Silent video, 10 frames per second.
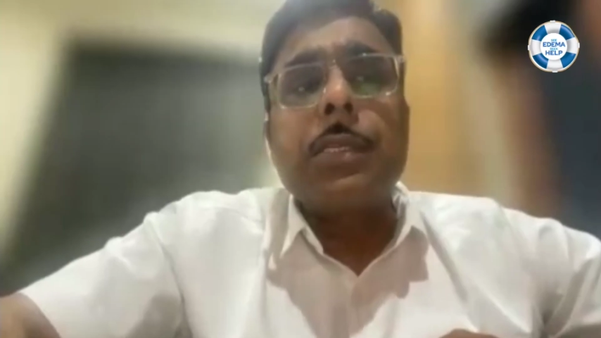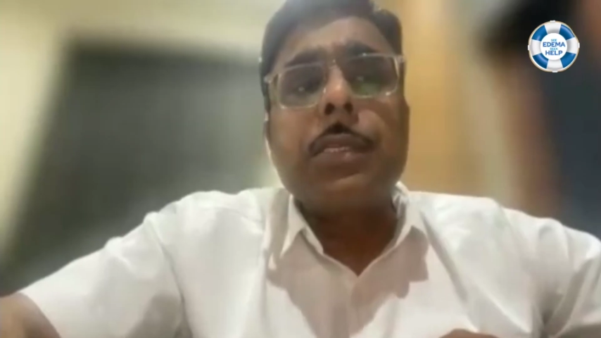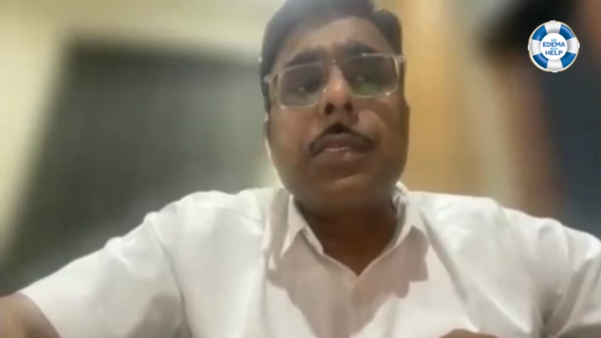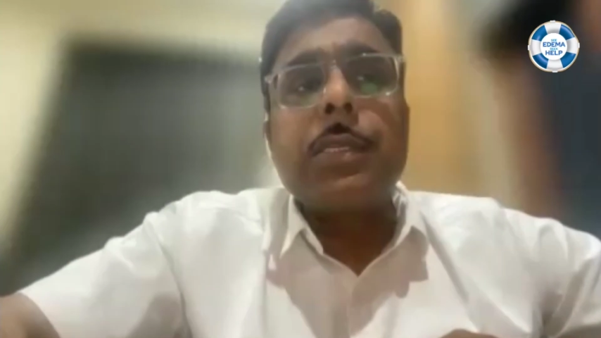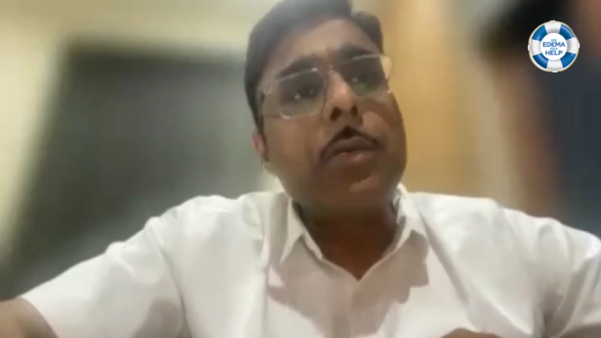
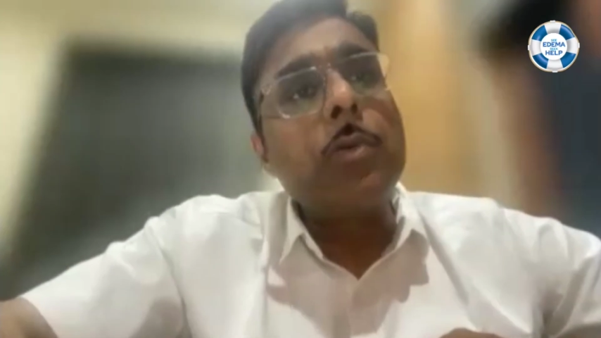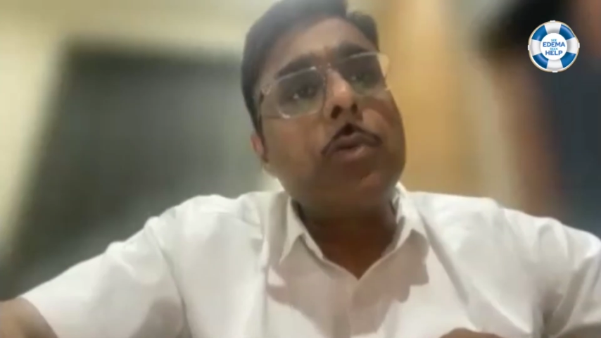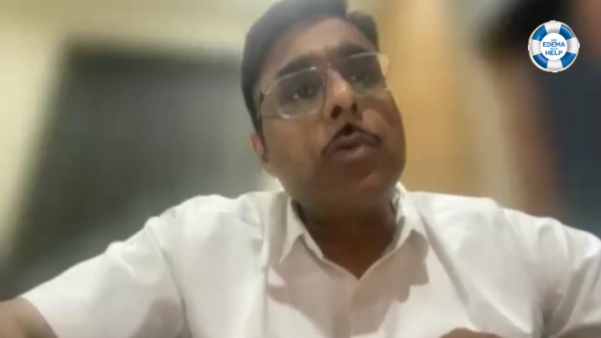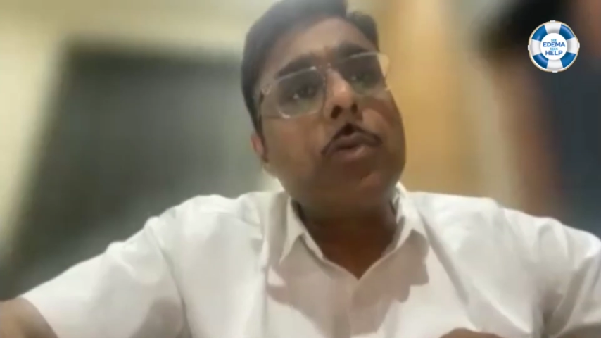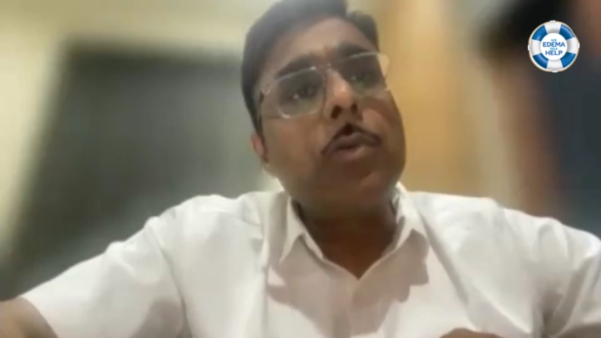shall be
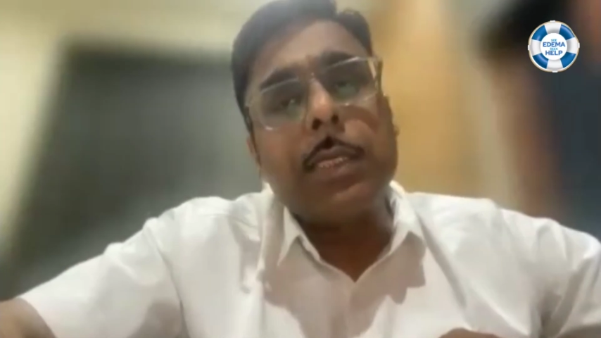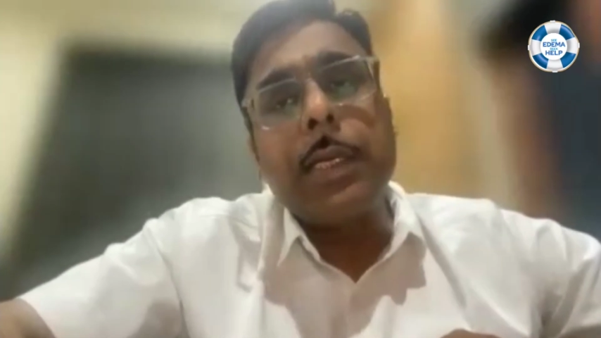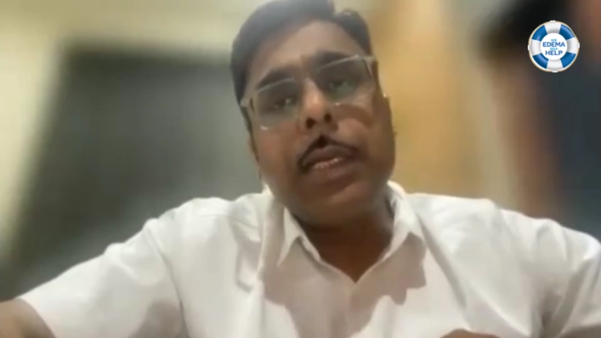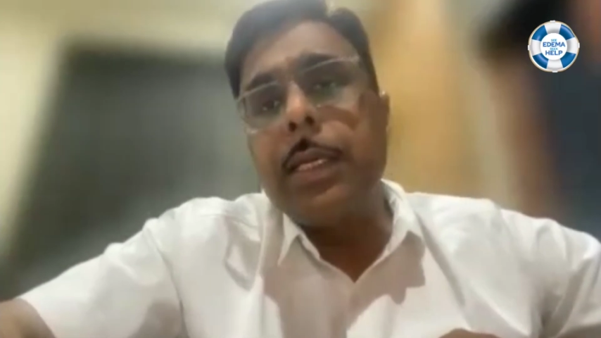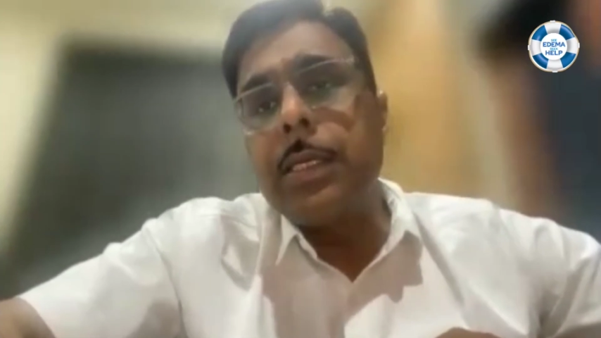subjected to
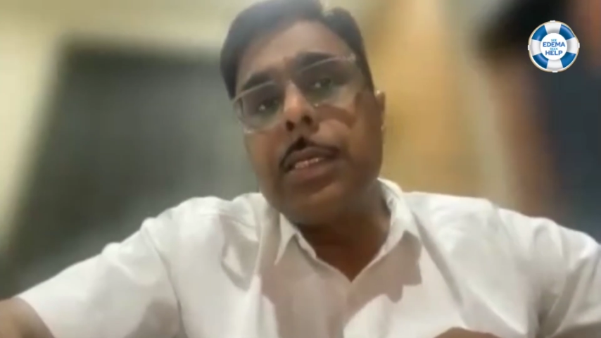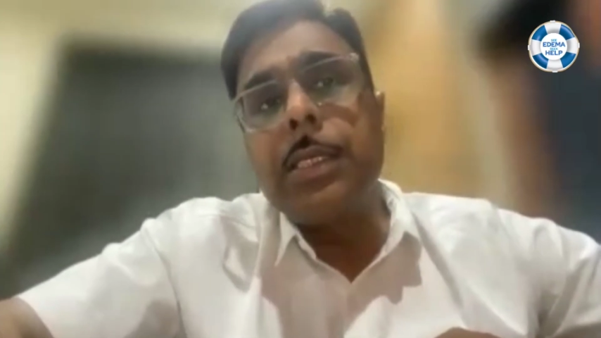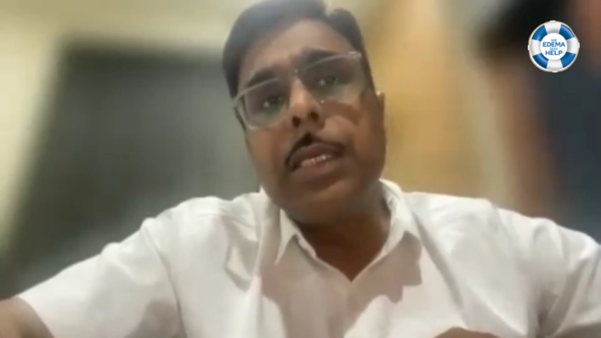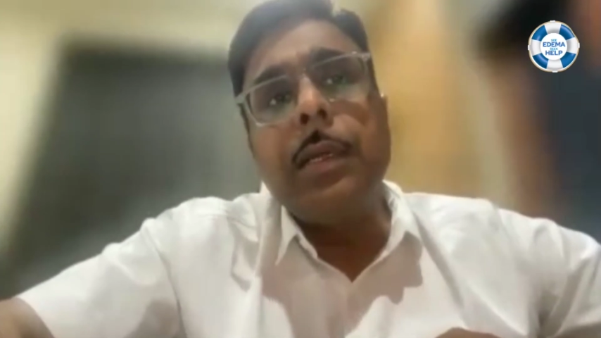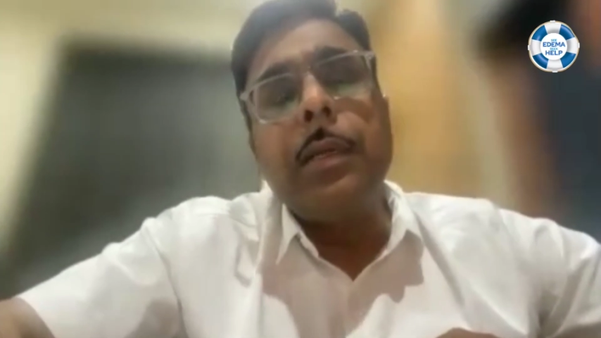chest
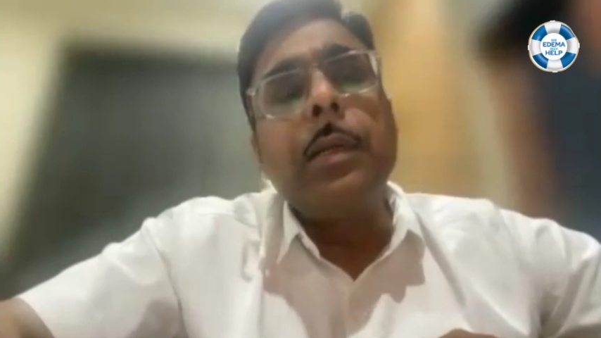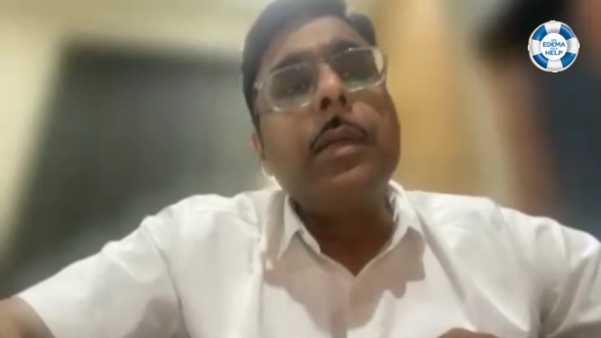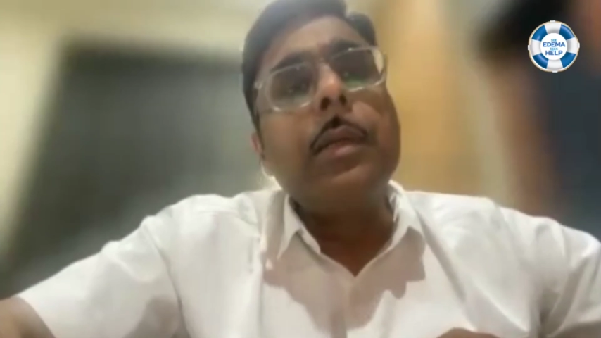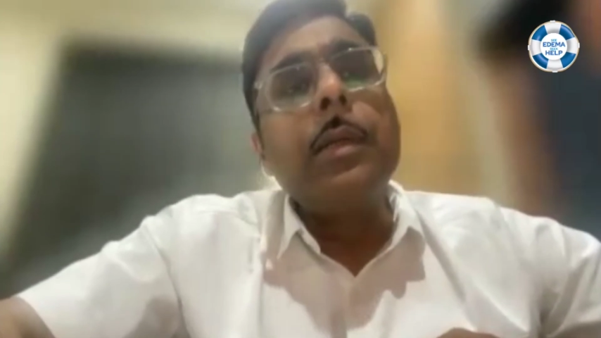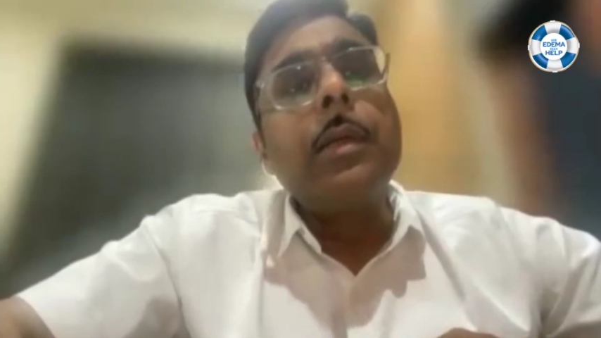X-ray,
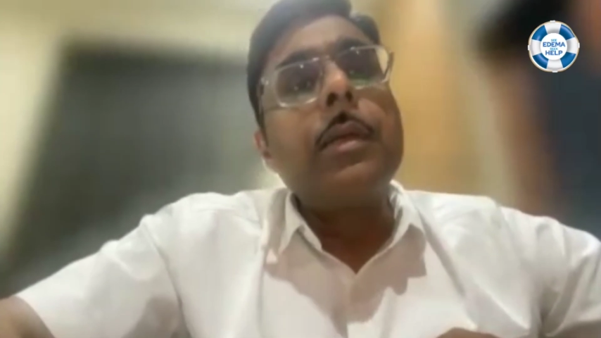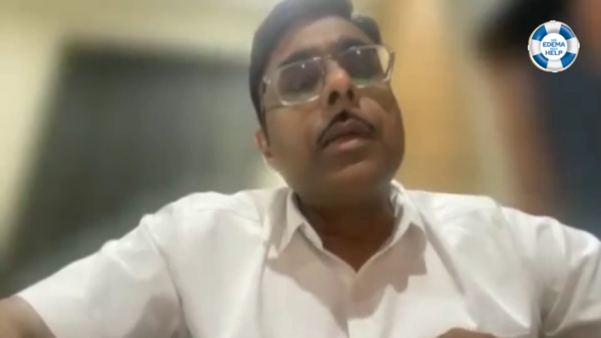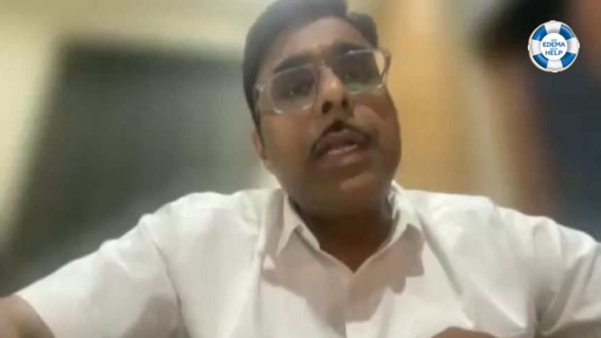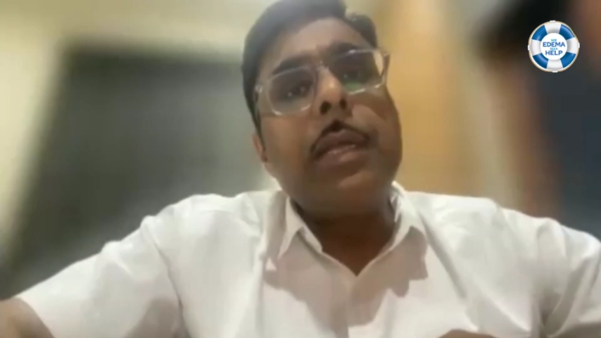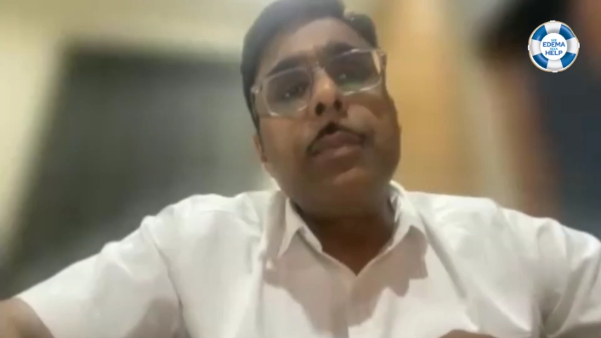ECG,
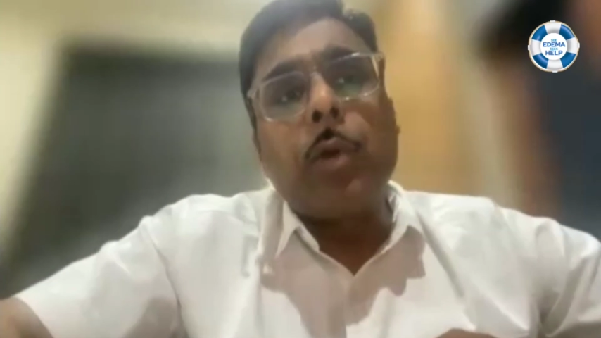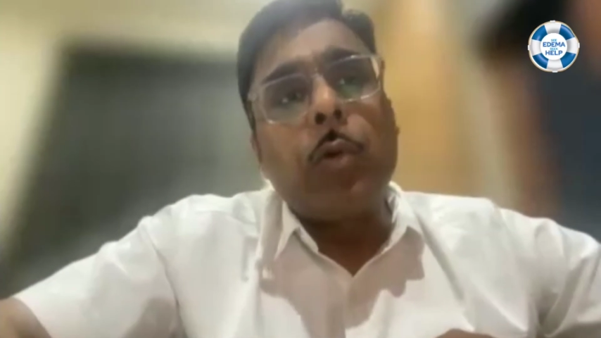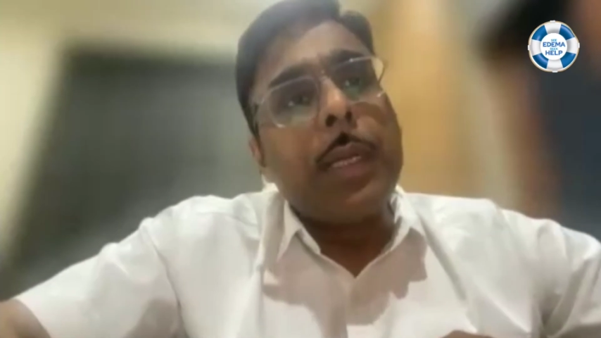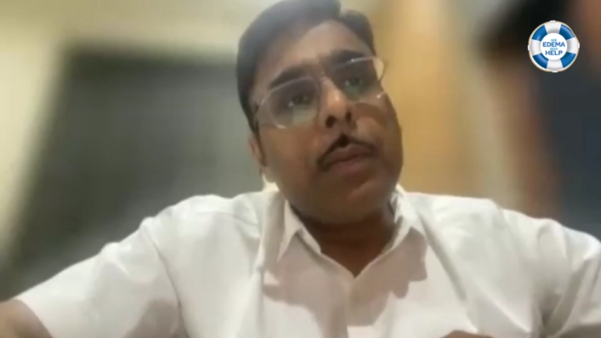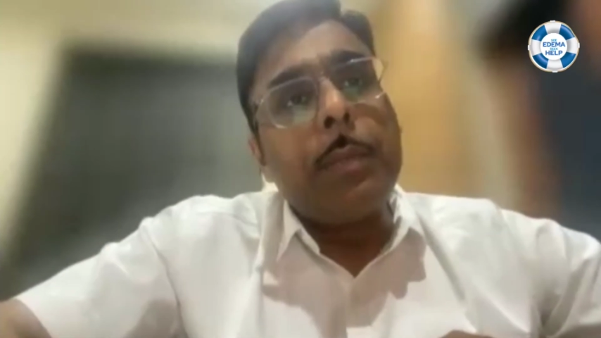
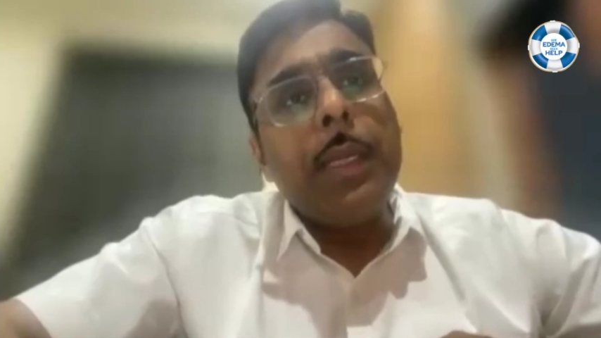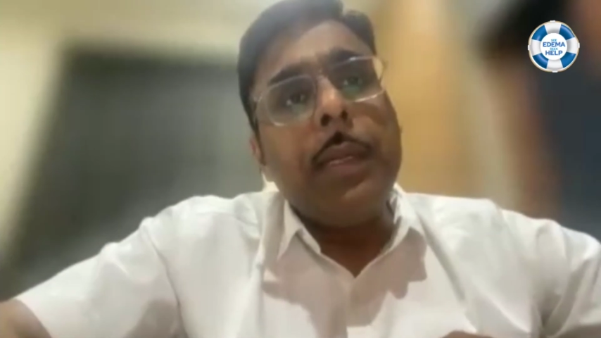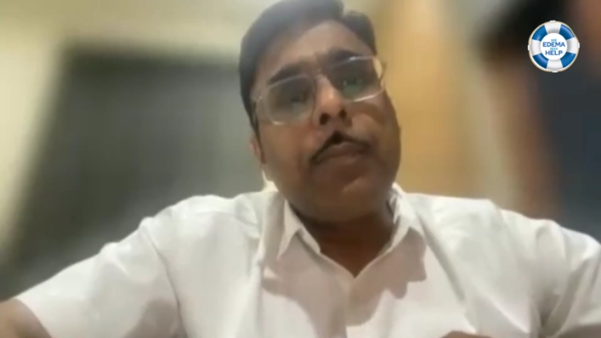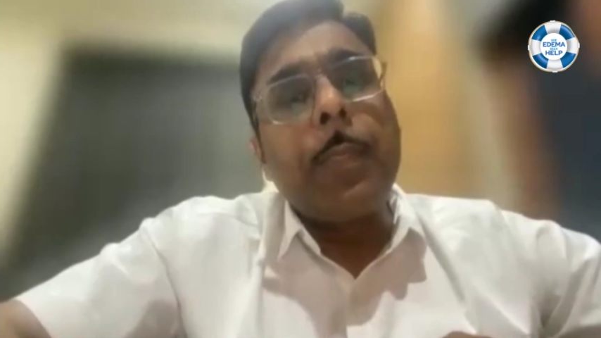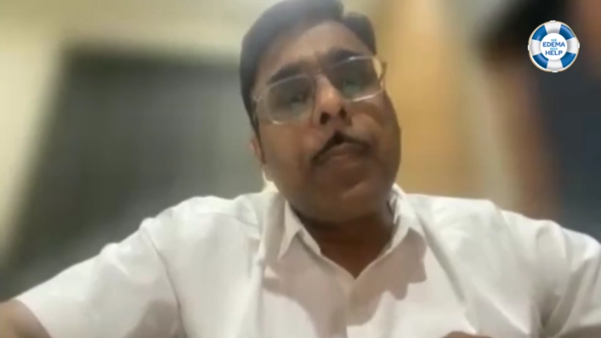
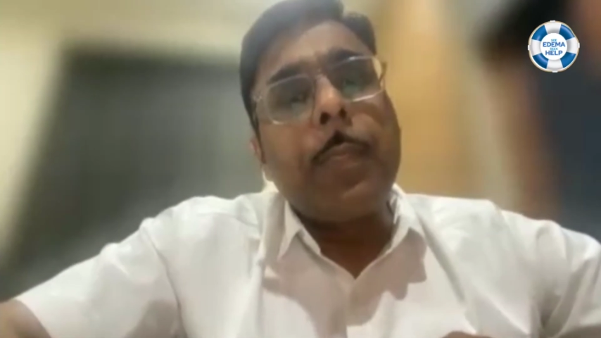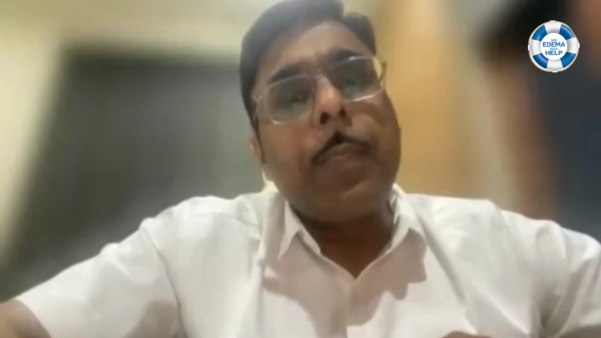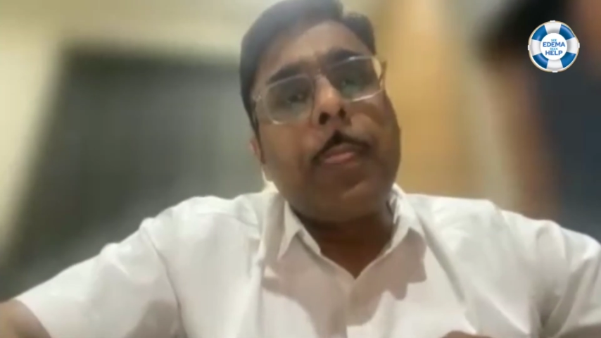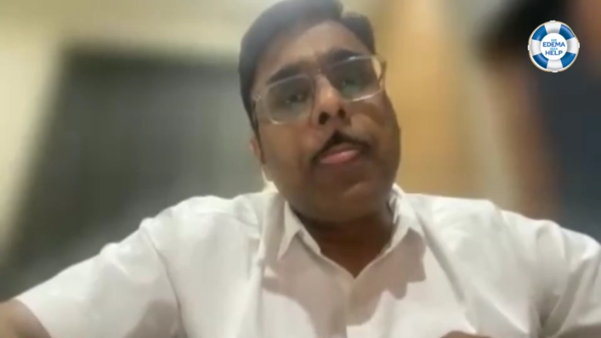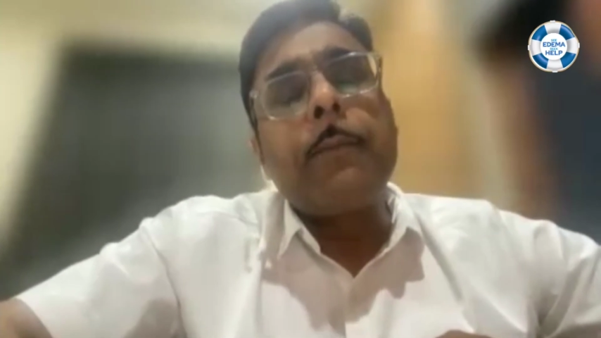NT-proBNP,